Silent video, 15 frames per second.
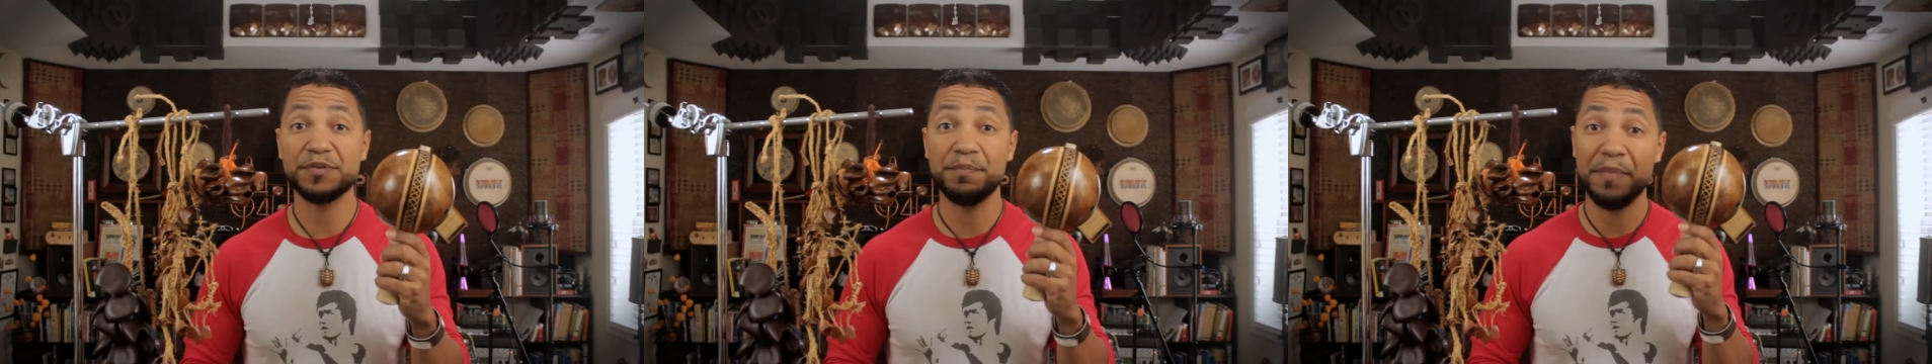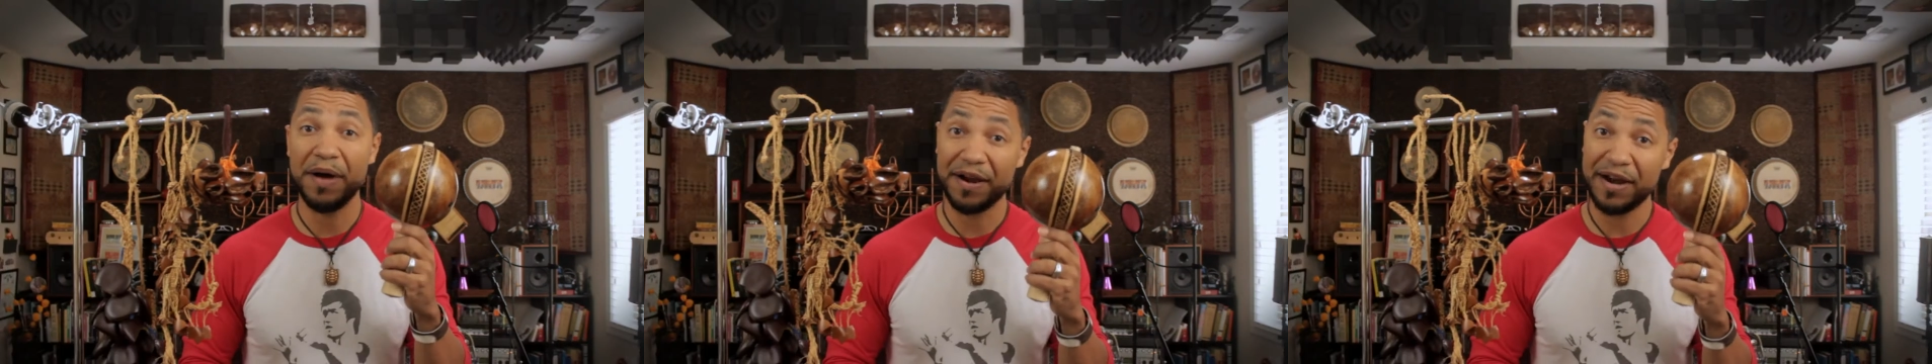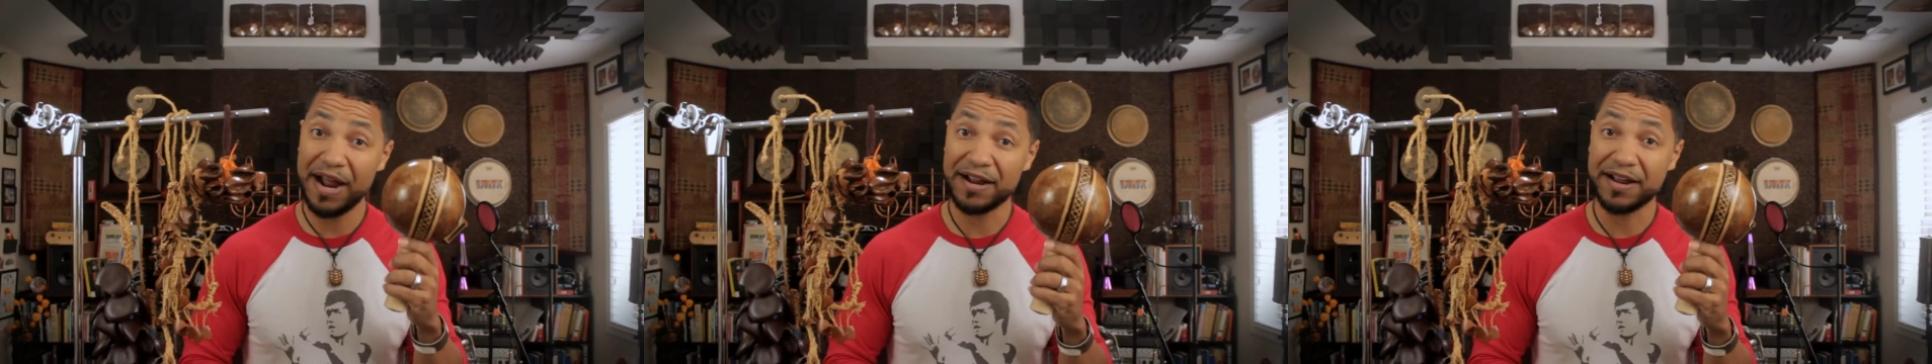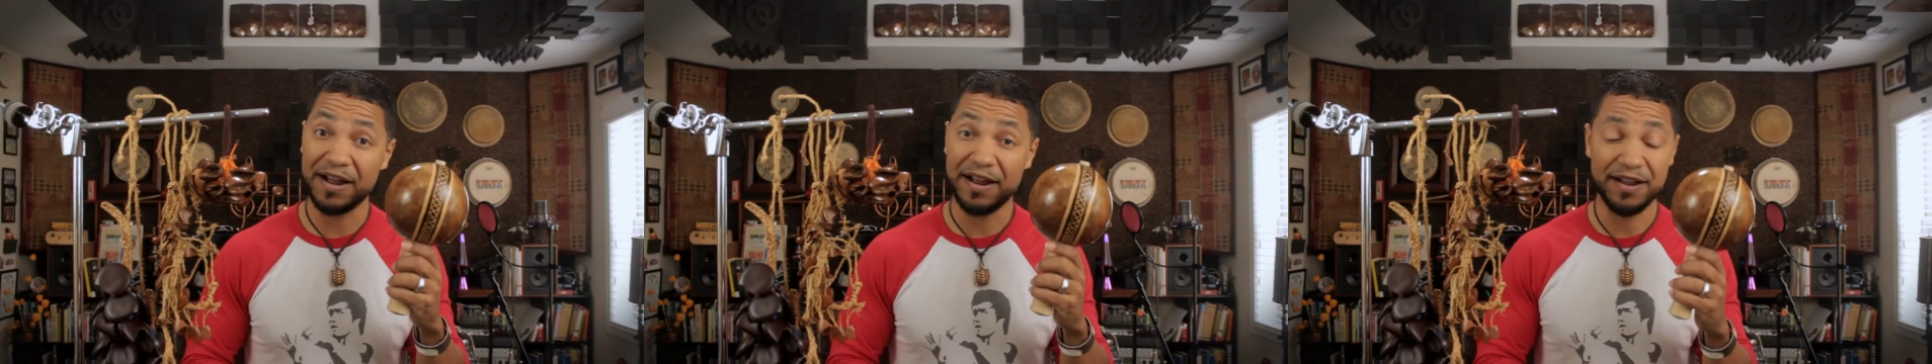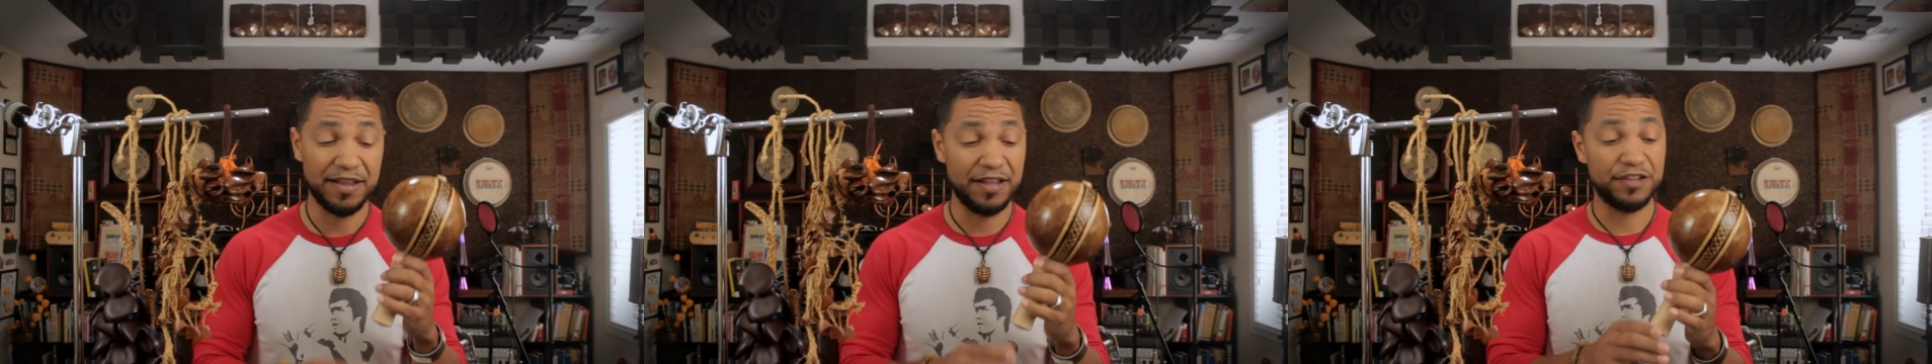
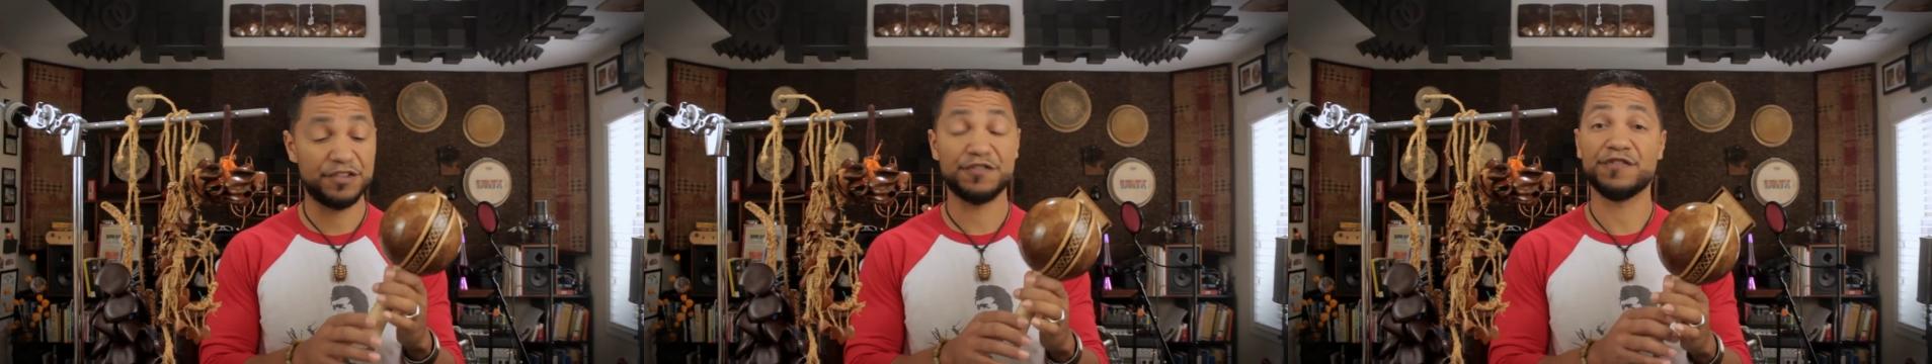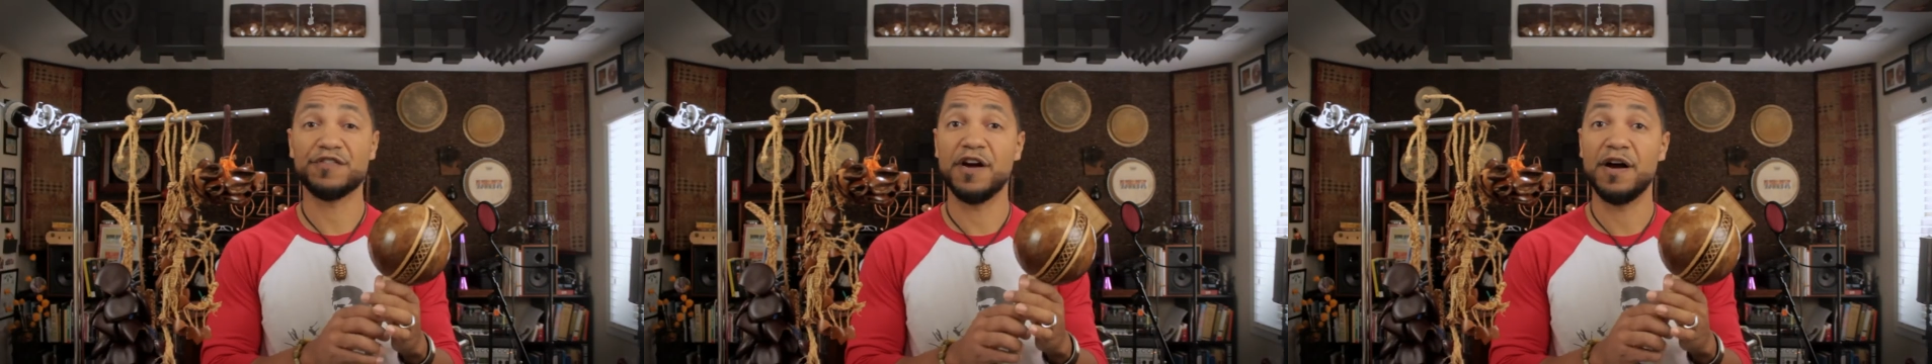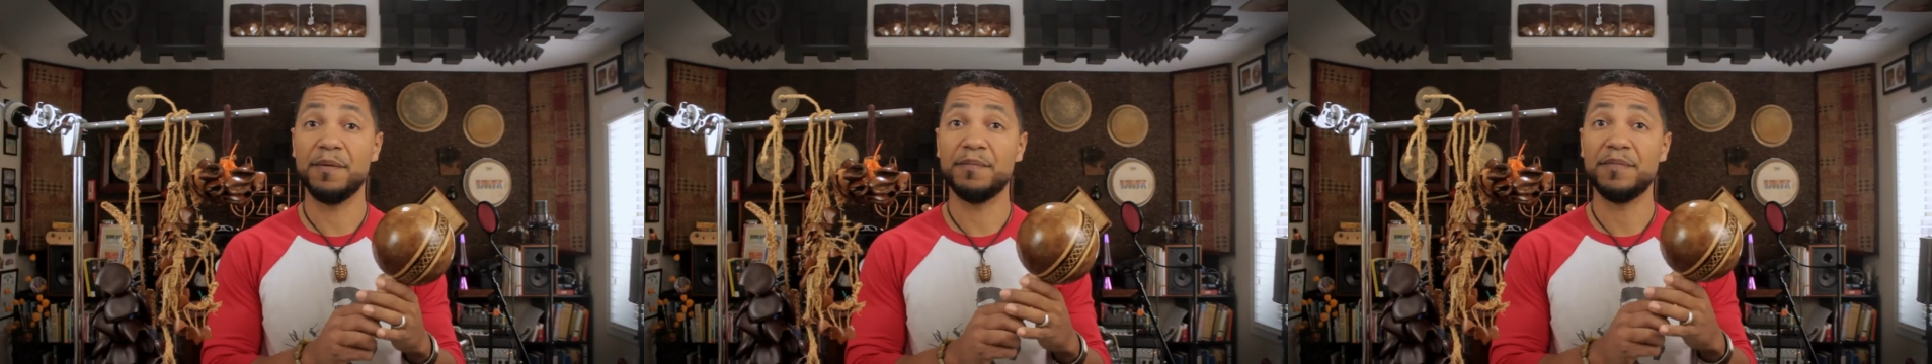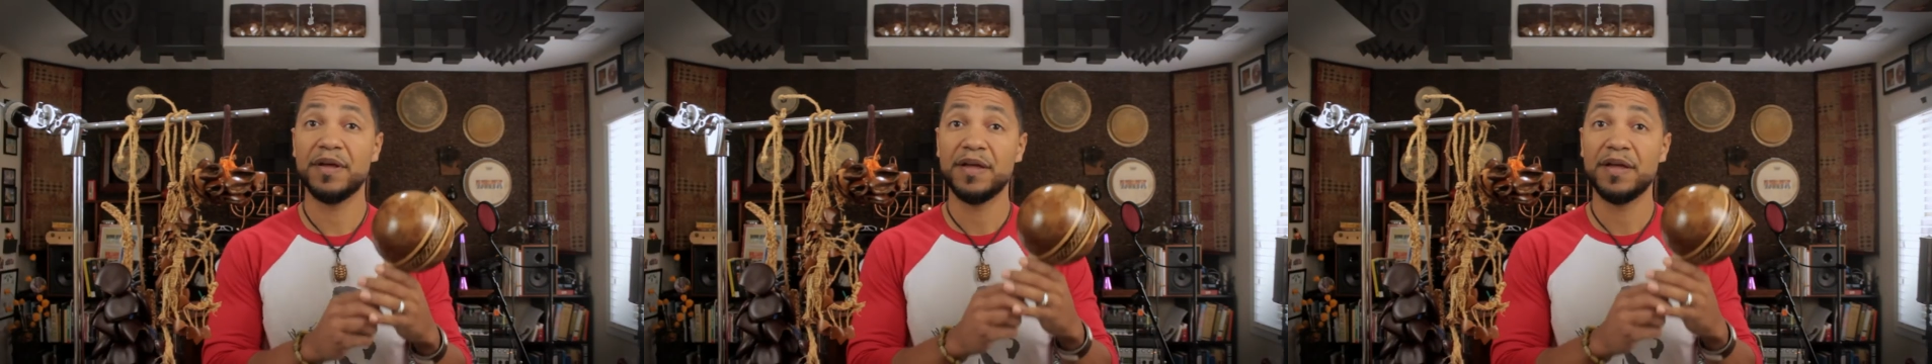maraca is from